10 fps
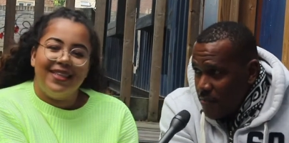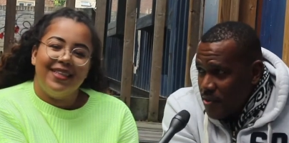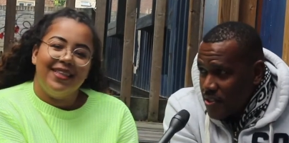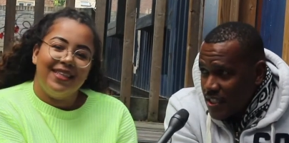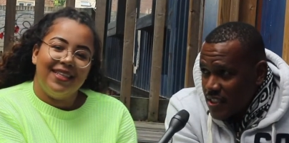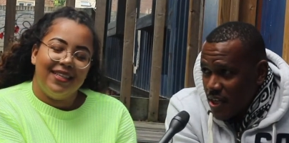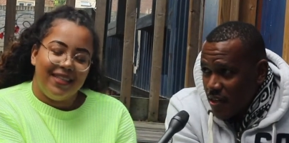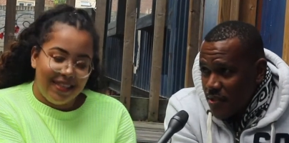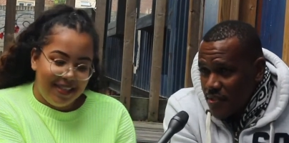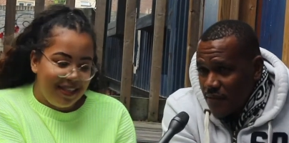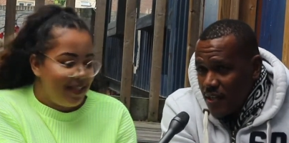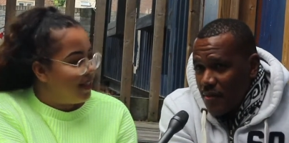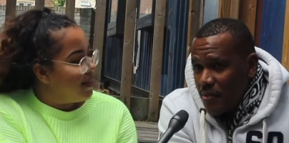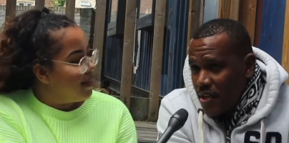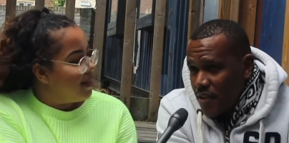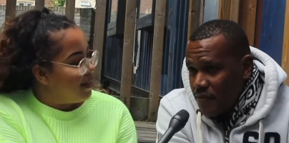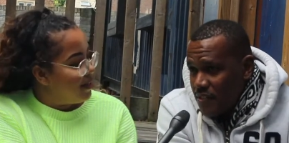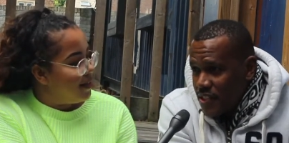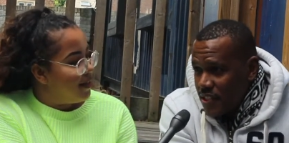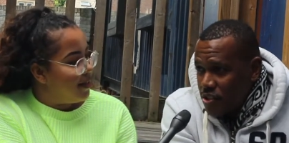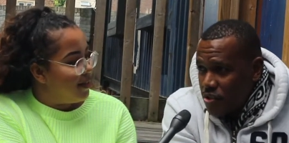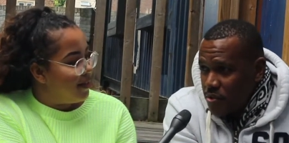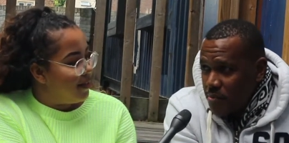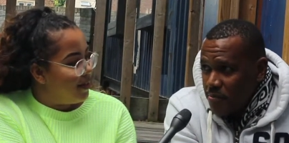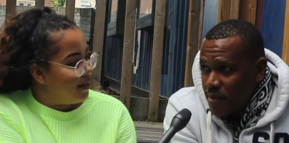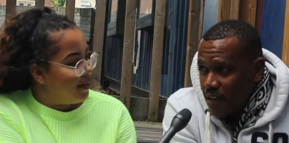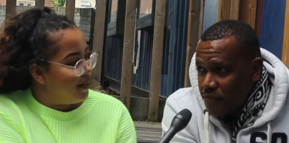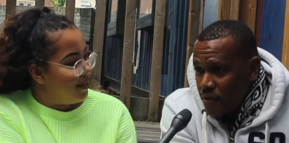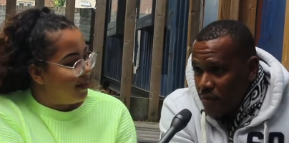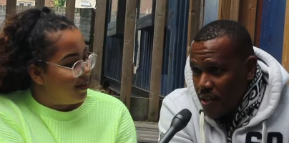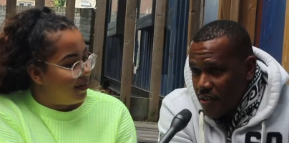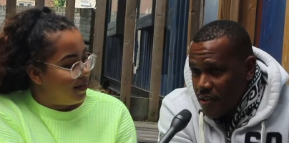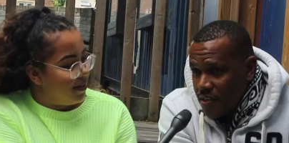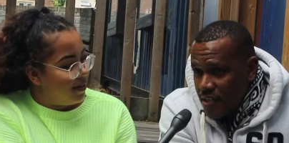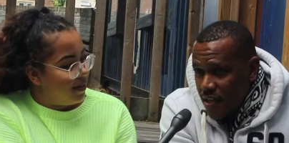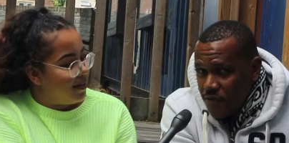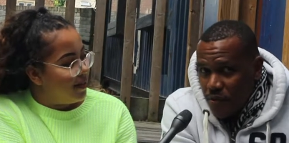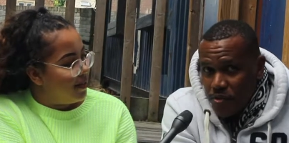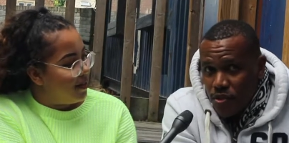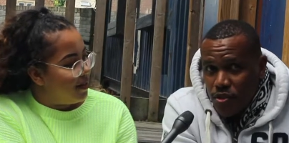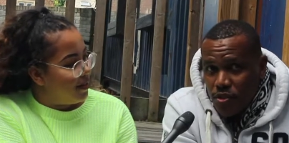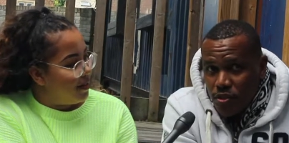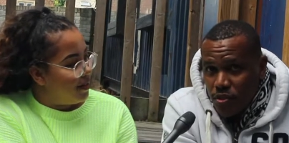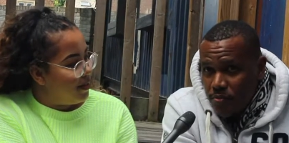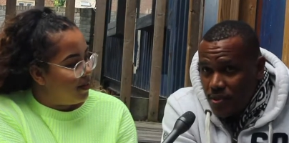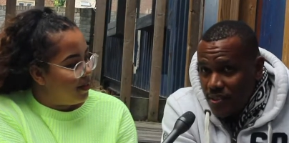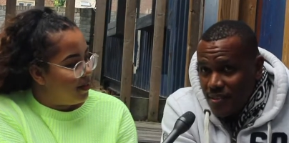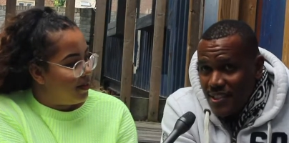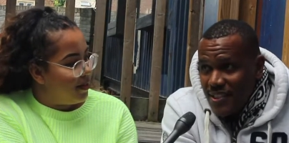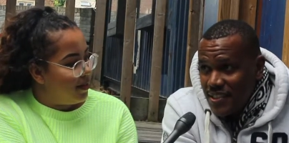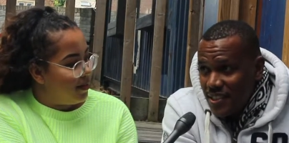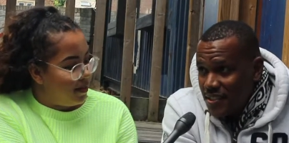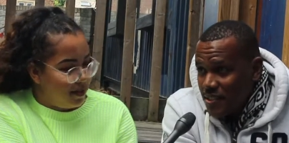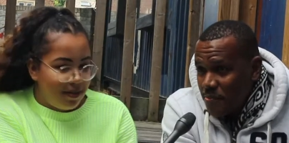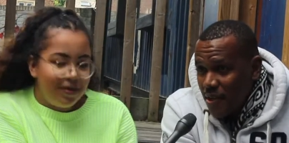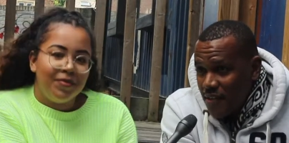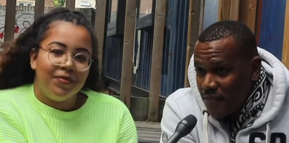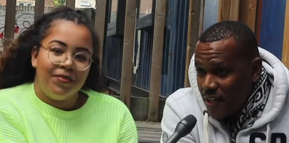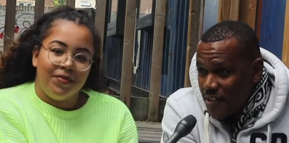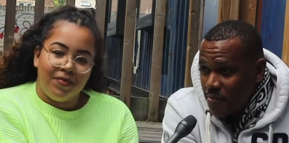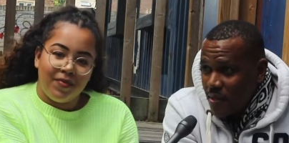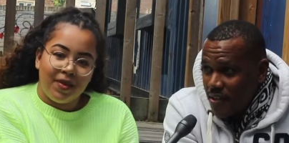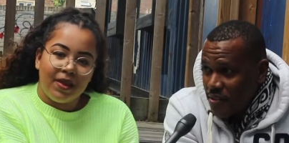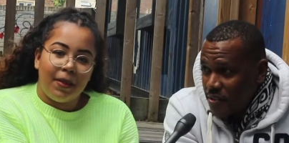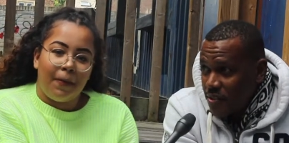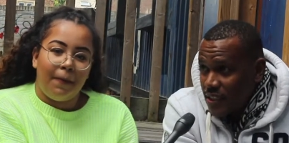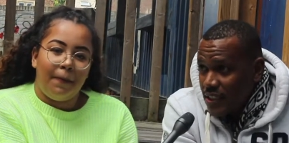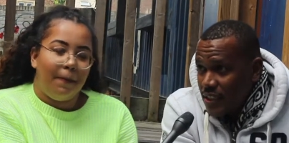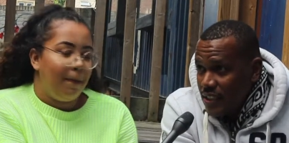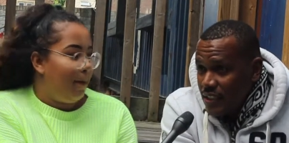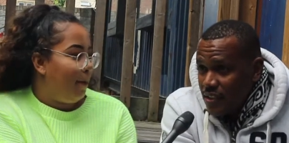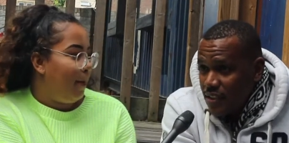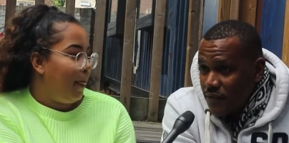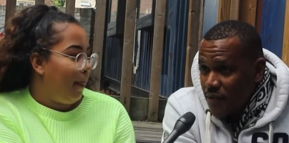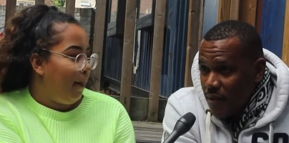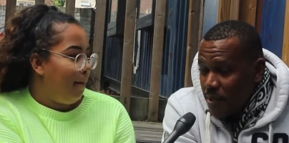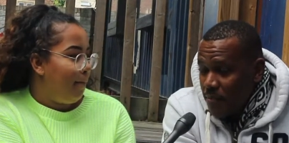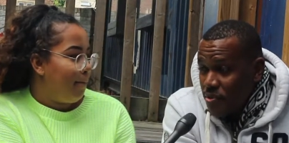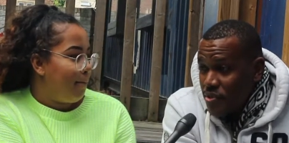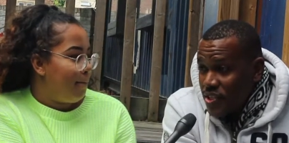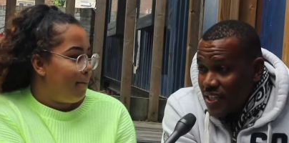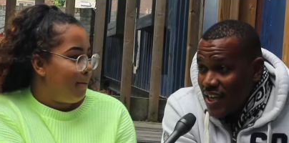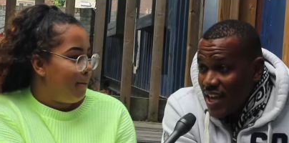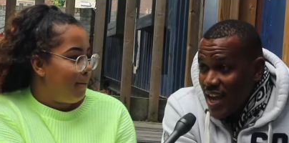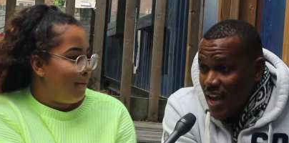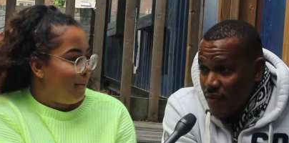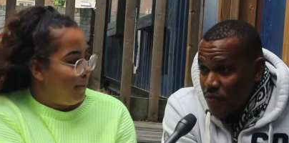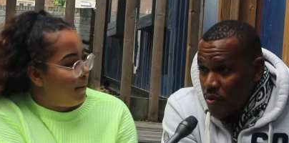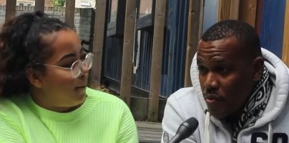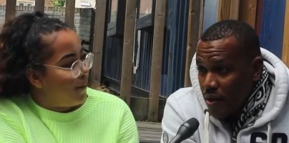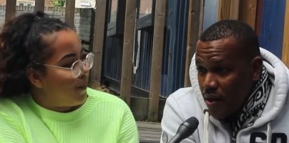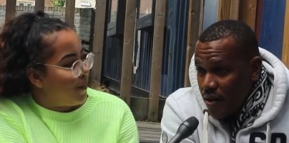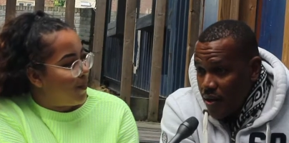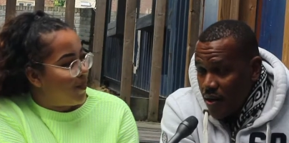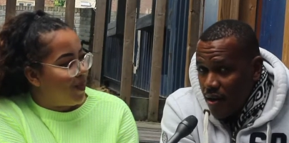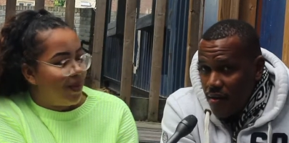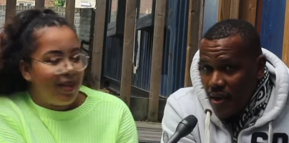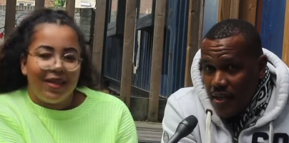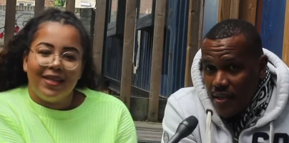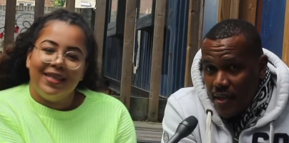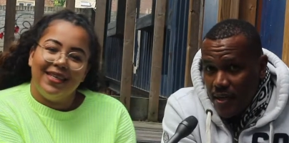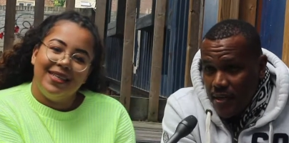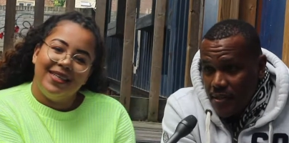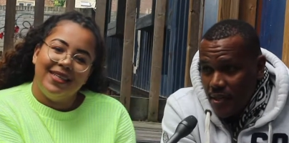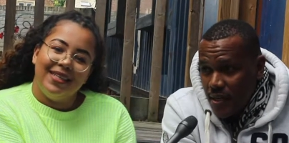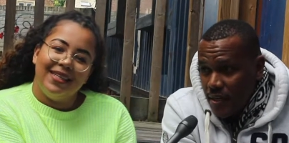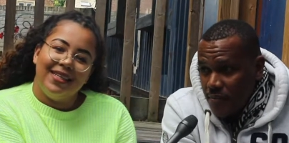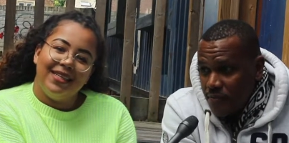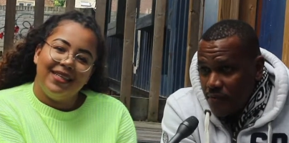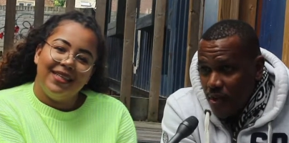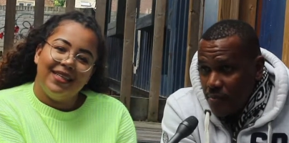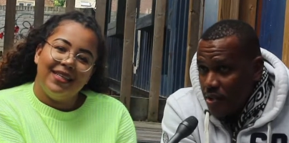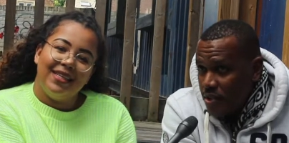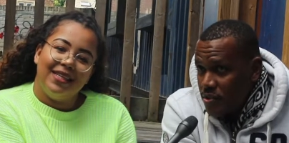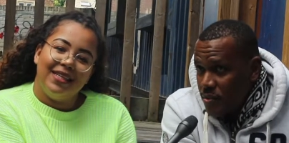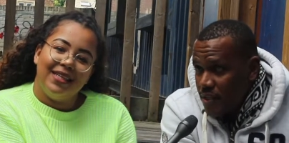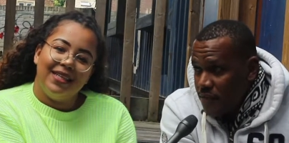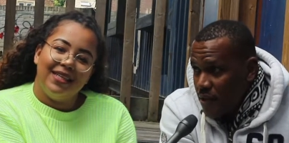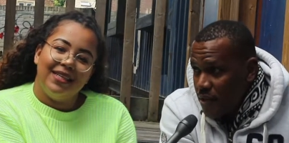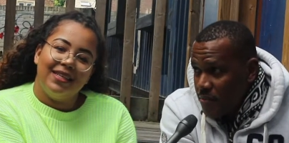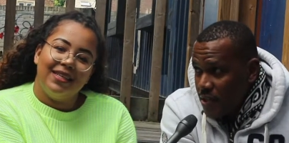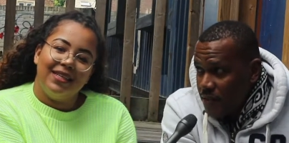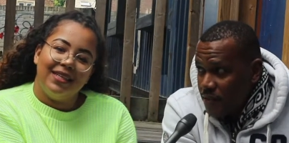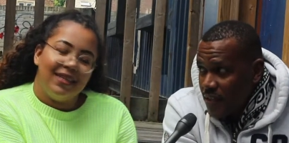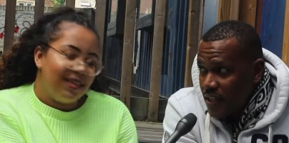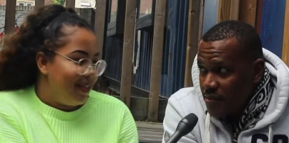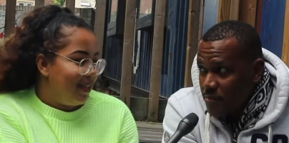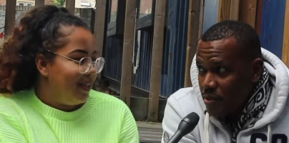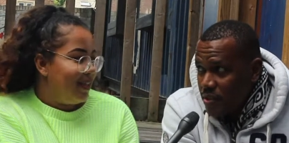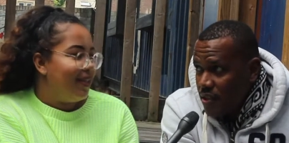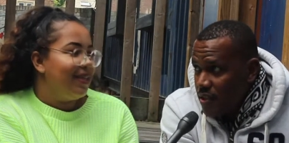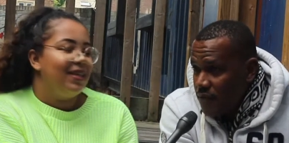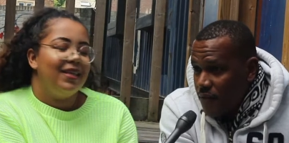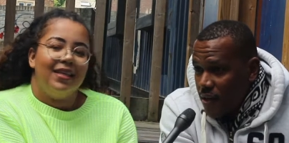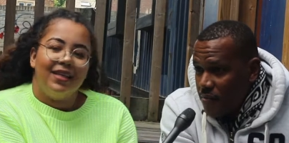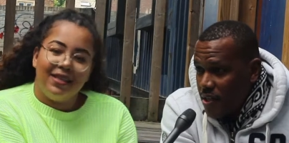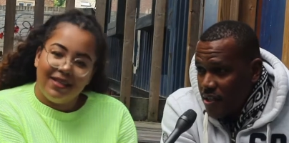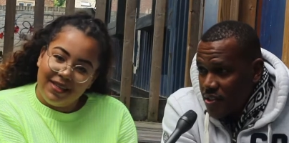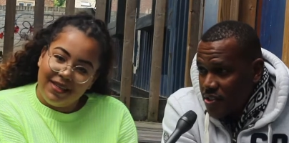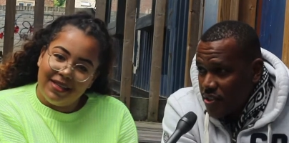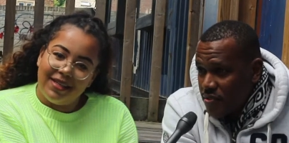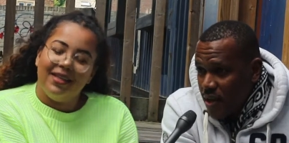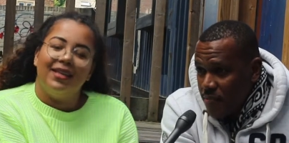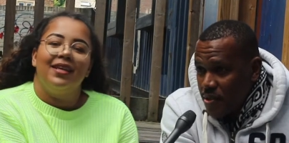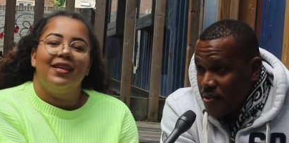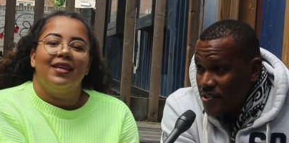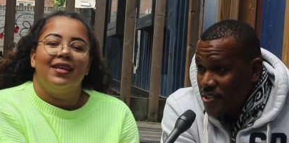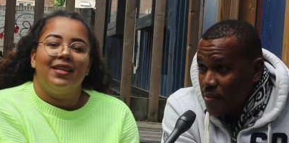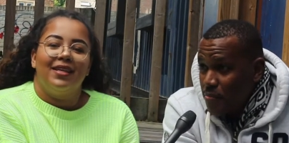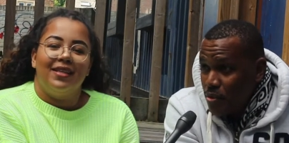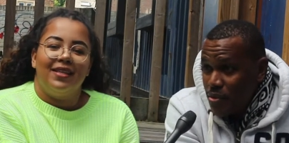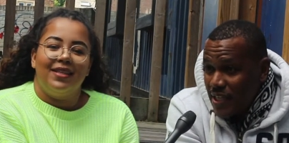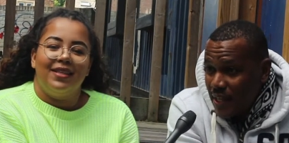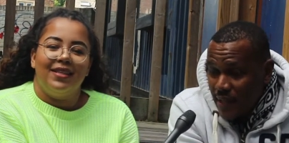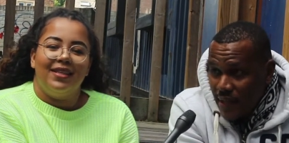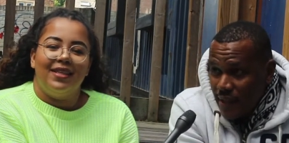Speaker 1: music is always available on every single streaming platform there is. I'm um, from YouTube to Deezer to Spotify to Pandora. You can find my music everywhere. All right, and um, follow me on Twitter, follow me on Facebook, follow me on Instagram. You're gonna see the blue tick.